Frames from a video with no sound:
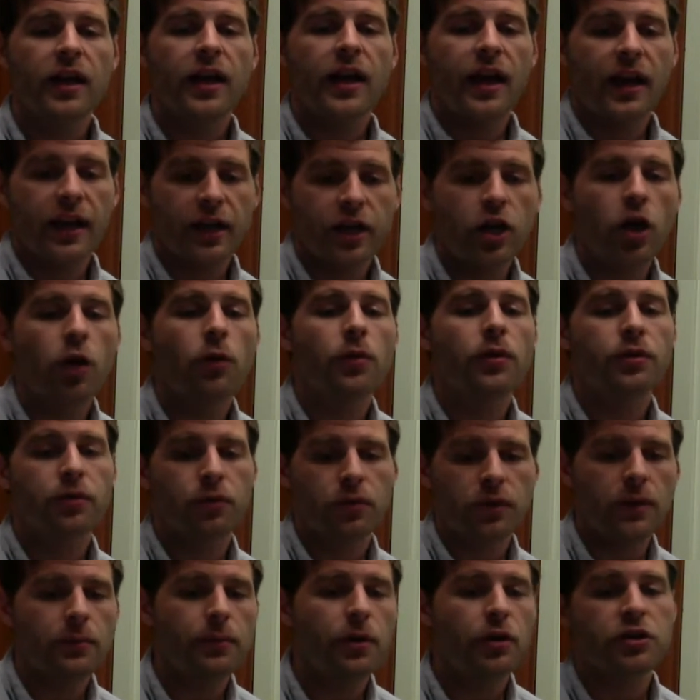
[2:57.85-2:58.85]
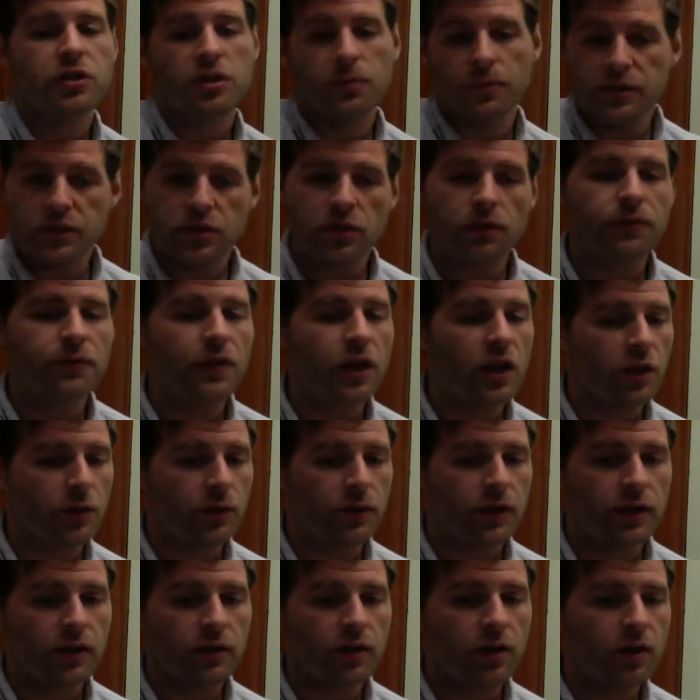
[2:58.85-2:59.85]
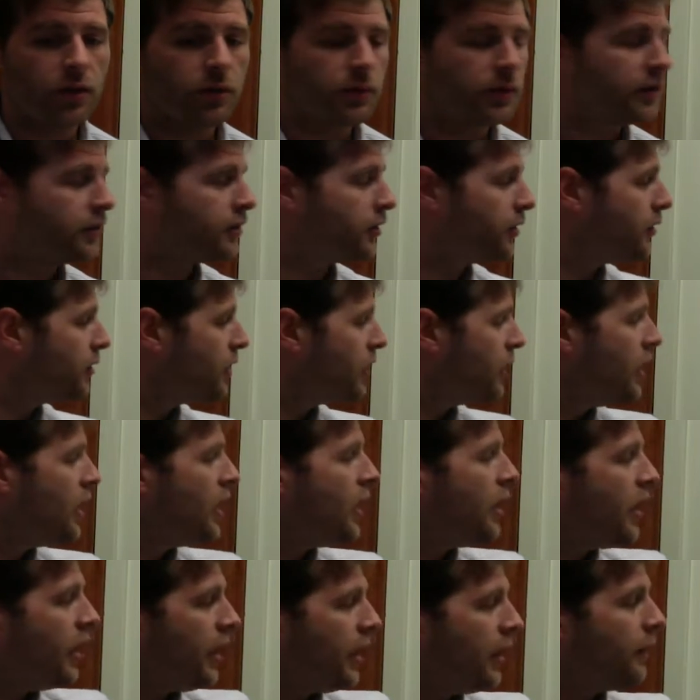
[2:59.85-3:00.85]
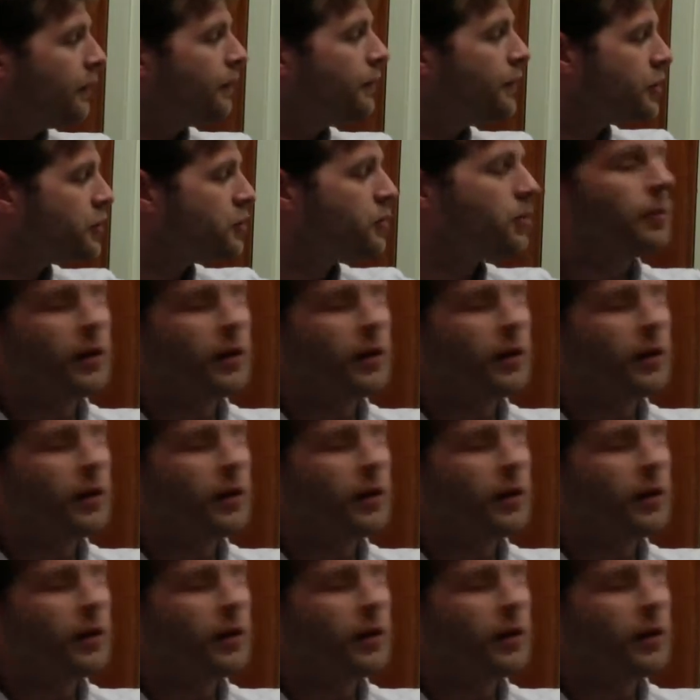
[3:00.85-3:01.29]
and going through that motion, it means they're following along with you. Visual